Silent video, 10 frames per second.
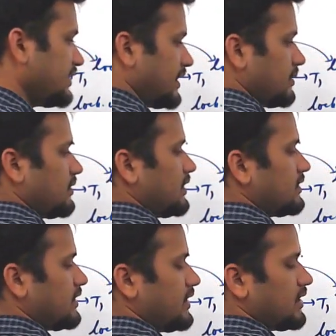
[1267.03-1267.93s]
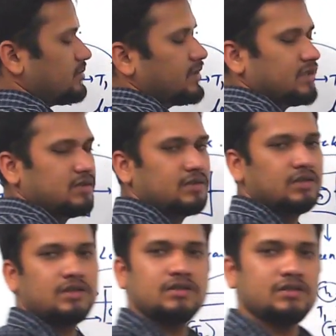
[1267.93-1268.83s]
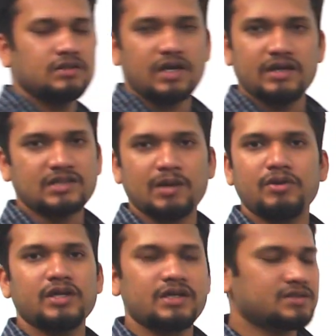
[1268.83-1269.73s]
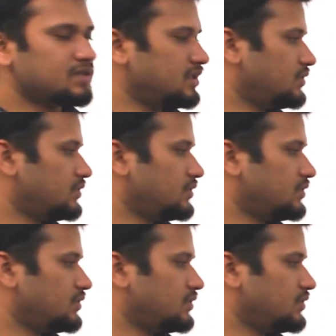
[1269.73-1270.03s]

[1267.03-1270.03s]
table in the database simultaneously.